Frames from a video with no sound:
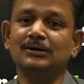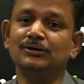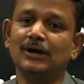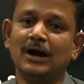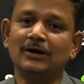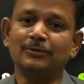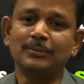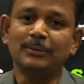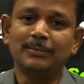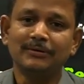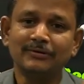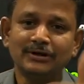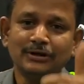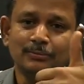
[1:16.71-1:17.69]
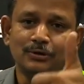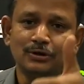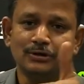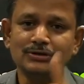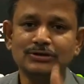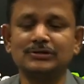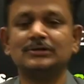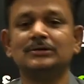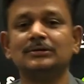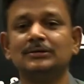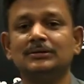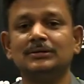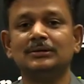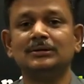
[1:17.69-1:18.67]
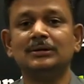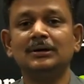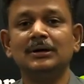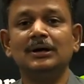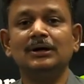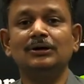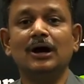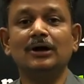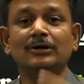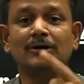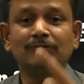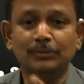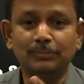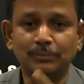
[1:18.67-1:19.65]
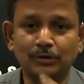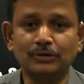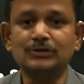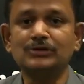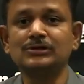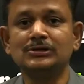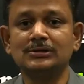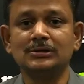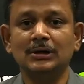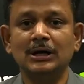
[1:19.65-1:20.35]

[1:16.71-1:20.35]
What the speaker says: you have to prepare for your boards. You have to give your boards.